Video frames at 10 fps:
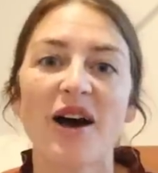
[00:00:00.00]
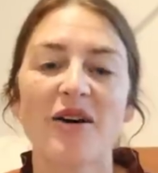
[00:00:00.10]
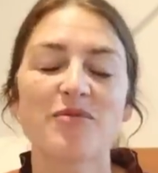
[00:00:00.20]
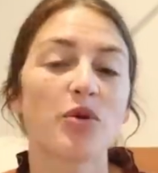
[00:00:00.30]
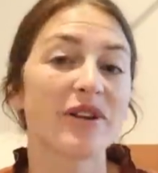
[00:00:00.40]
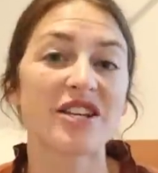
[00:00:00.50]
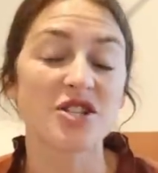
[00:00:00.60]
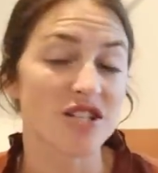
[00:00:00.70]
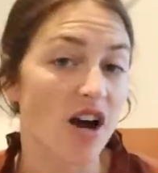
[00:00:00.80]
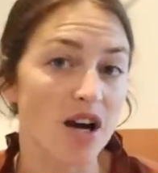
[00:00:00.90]
Normally it's
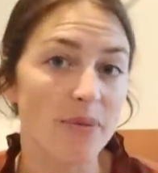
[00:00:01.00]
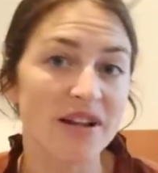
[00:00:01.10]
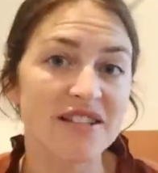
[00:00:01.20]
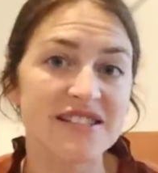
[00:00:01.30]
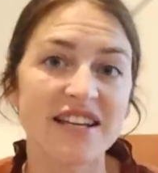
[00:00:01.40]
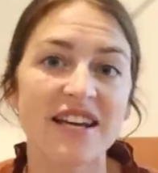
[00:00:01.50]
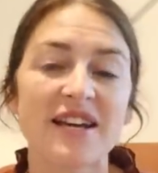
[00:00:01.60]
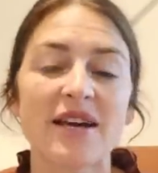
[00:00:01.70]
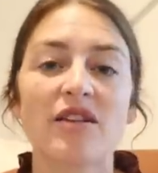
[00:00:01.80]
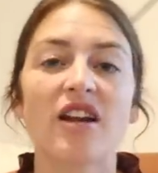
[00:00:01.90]
just a cappella
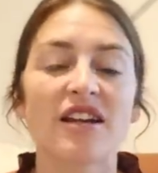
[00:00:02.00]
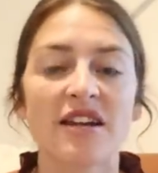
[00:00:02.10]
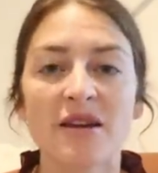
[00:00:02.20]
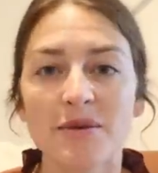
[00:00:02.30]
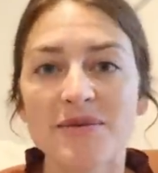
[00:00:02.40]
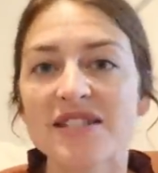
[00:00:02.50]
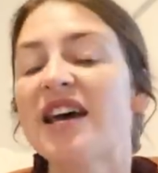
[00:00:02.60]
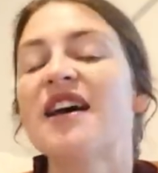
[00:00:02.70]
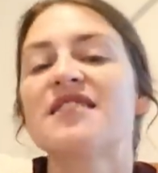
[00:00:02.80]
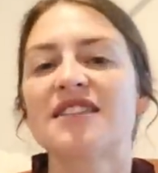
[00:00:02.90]
singing, a lot of hymns.
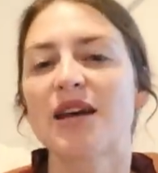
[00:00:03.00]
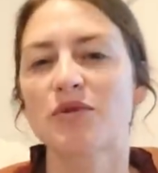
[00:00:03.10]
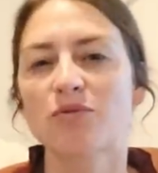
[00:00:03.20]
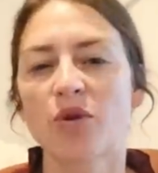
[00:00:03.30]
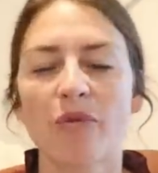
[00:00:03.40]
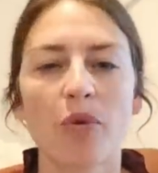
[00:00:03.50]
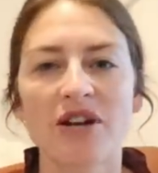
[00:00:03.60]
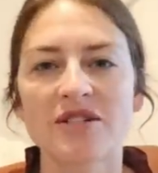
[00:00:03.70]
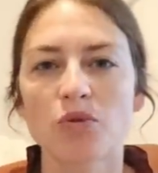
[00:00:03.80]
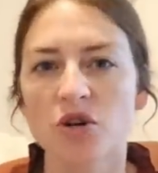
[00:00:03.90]
Today was more of a
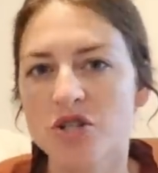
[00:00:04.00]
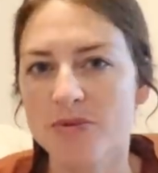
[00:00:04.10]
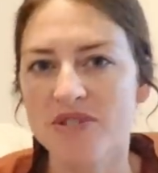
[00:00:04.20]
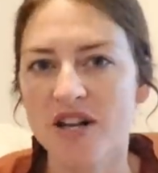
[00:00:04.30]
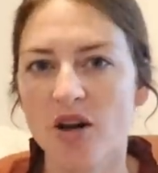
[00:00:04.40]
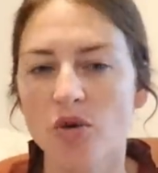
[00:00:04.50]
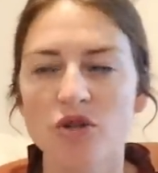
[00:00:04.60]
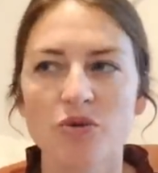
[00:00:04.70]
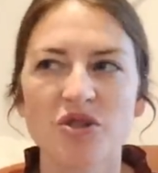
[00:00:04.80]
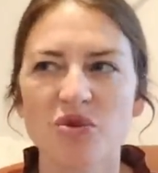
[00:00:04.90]
praise and worship style,
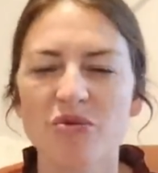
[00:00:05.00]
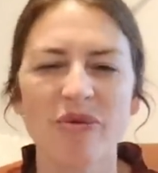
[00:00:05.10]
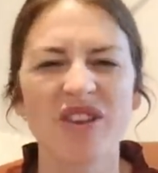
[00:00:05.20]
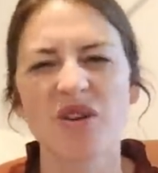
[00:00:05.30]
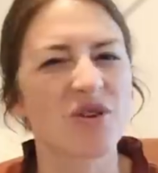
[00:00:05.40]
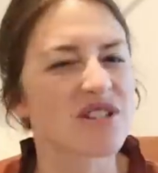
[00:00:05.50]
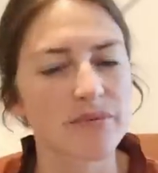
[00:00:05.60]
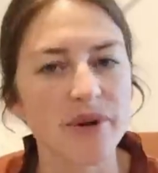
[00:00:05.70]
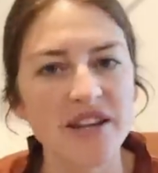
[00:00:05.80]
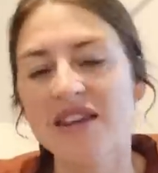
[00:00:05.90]
which we do maybe like once a
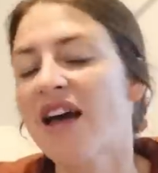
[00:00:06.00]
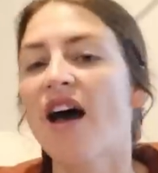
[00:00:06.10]
month.